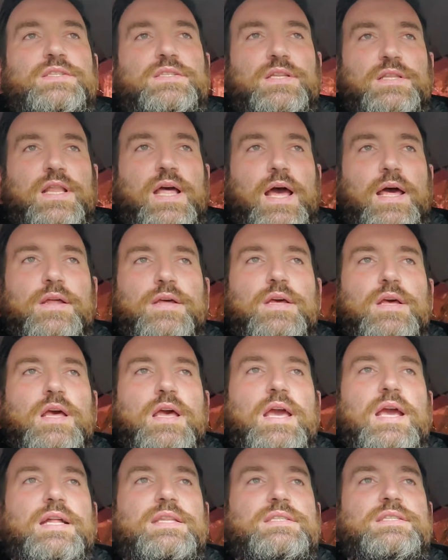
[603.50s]
in that.
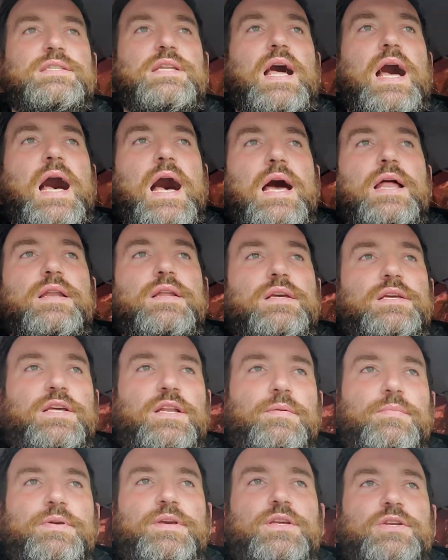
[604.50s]
It's not
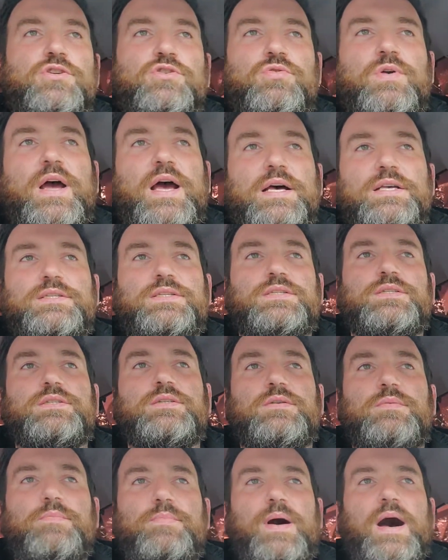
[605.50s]
going to be
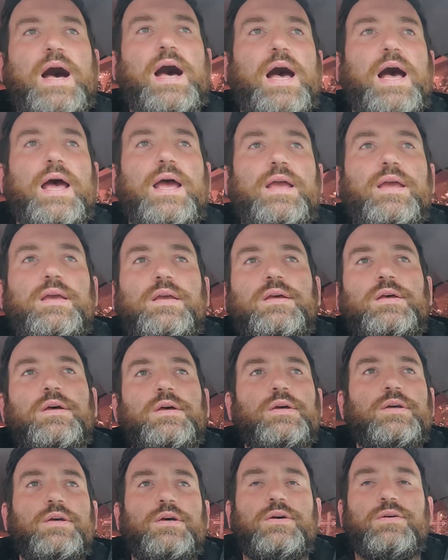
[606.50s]
addressed by
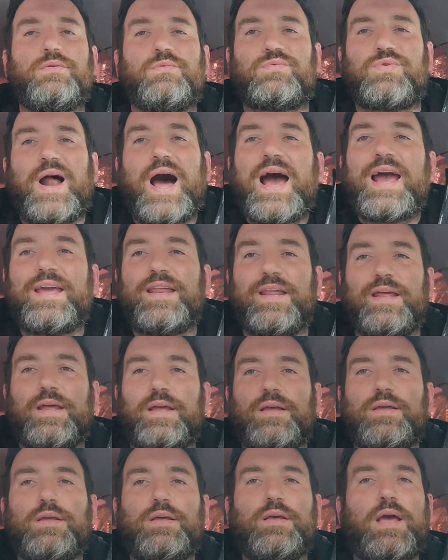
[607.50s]

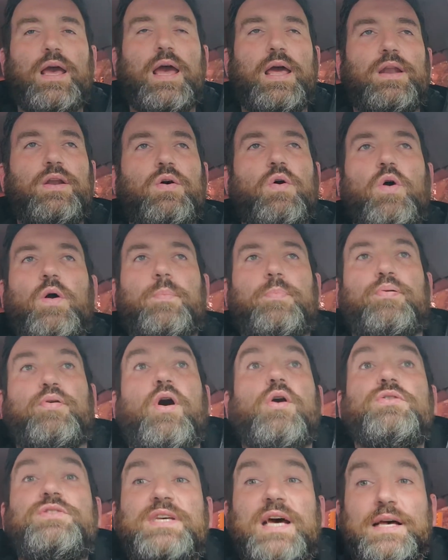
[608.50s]
rioting or
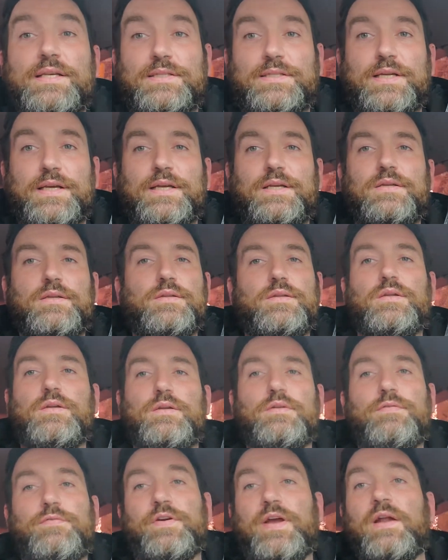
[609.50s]
protesting.
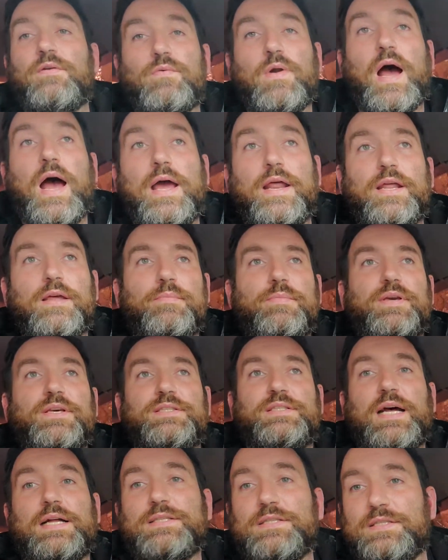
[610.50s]
Forget rioting
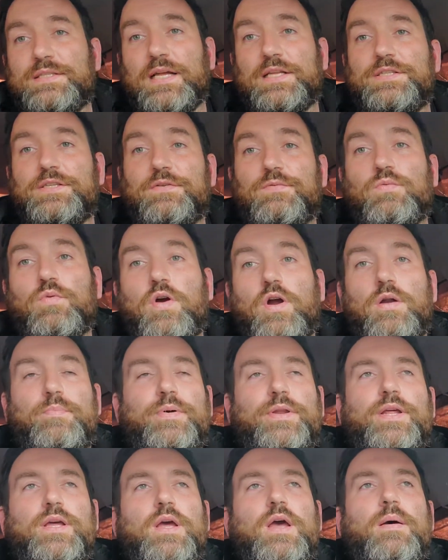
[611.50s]
because that's a sensitive word,
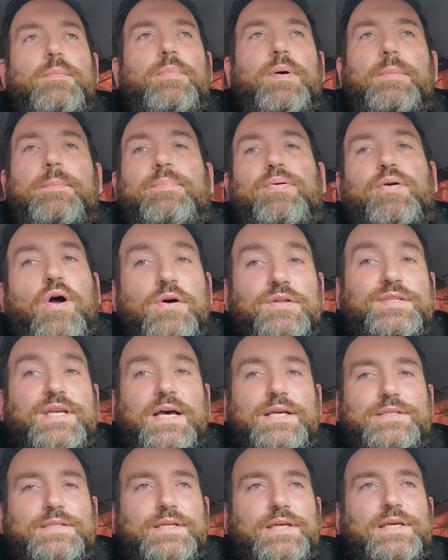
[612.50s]
but
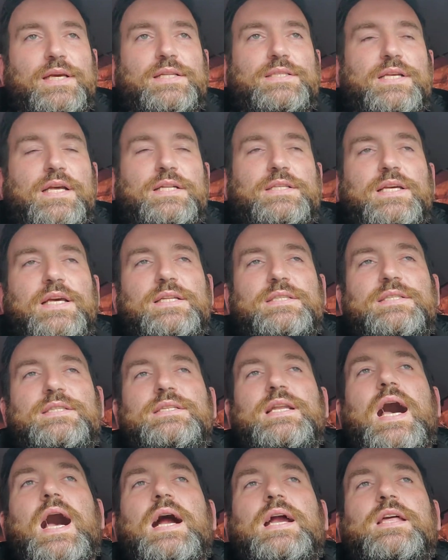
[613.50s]
protesting, it's
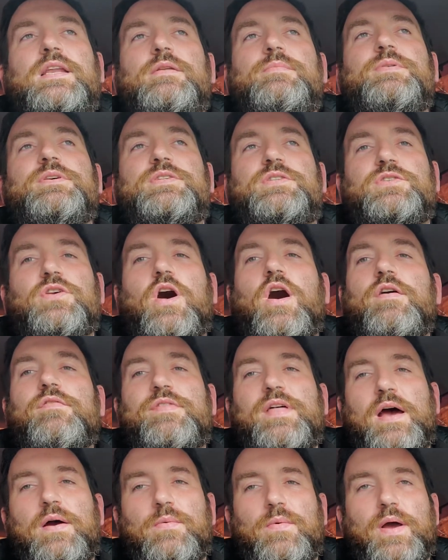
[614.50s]
not going to be solved
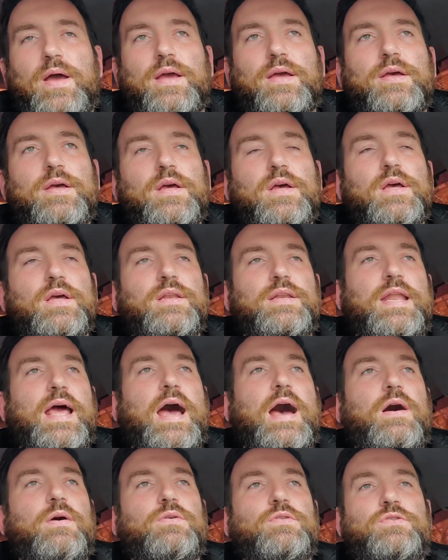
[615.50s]
that way.
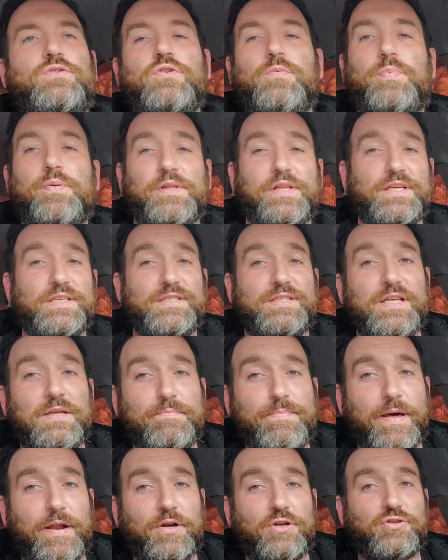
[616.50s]
Now, do police
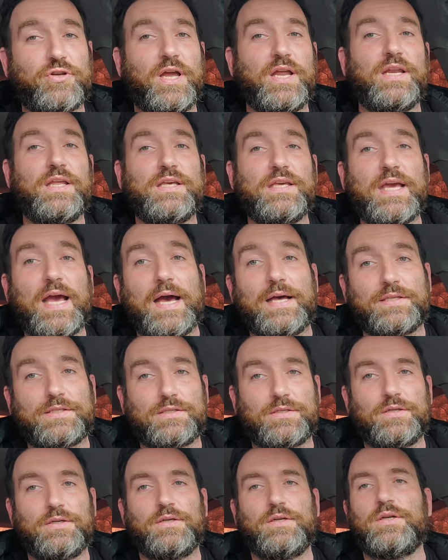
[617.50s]
need better training?
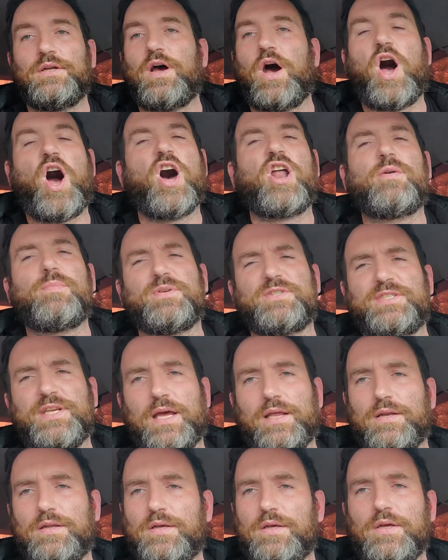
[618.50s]
Yes,
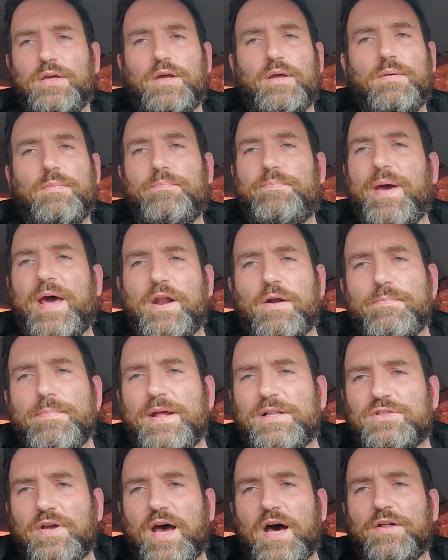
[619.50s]
100%. Better
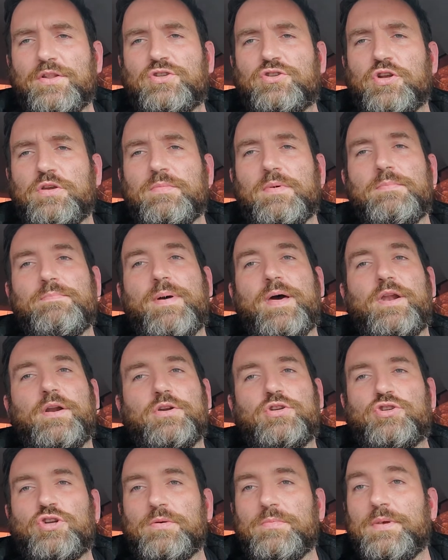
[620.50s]
mental health treatment,
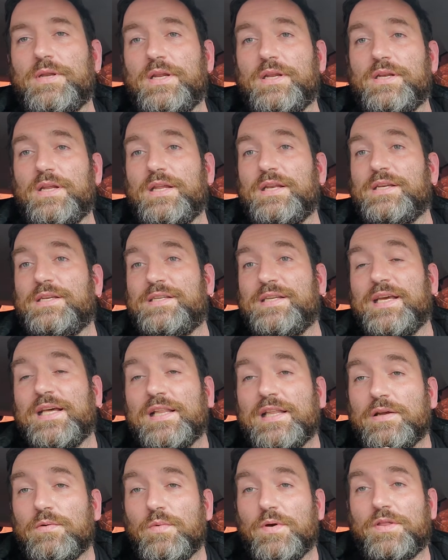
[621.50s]
better treatment in
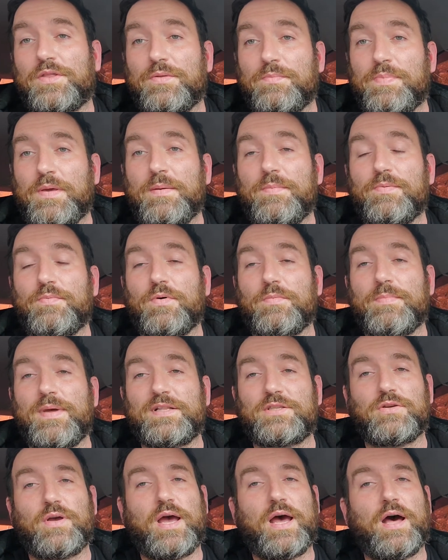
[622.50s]
dealing with people with
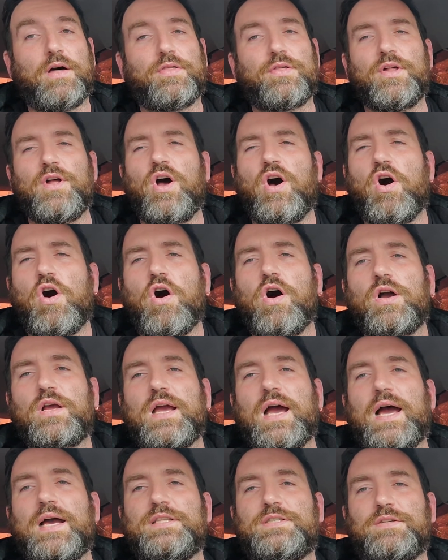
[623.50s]
mental health, all
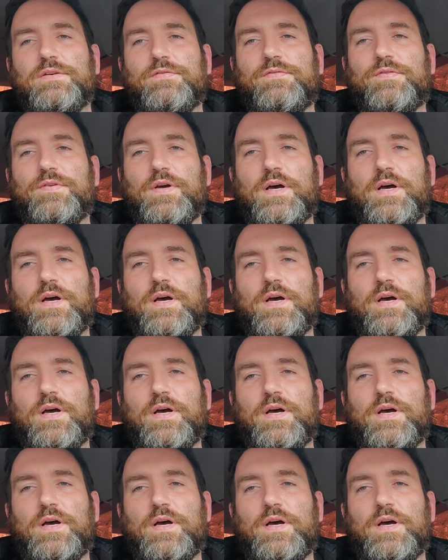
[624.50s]
kinds of